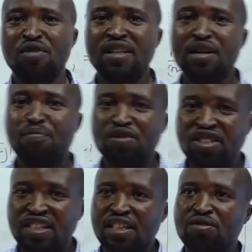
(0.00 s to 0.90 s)
we are in the
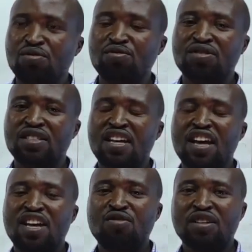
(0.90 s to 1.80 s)
position to use
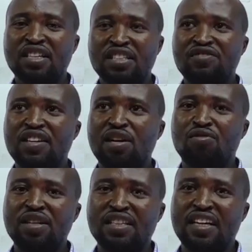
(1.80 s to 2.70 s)
your scientific
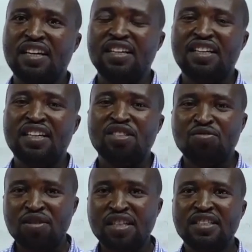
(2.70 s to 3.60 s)
calculator
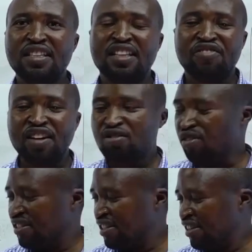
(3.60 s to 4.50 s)
to get the final
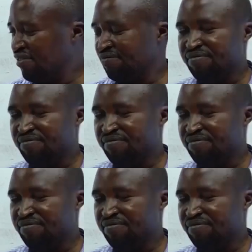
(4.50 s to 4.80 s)
answer.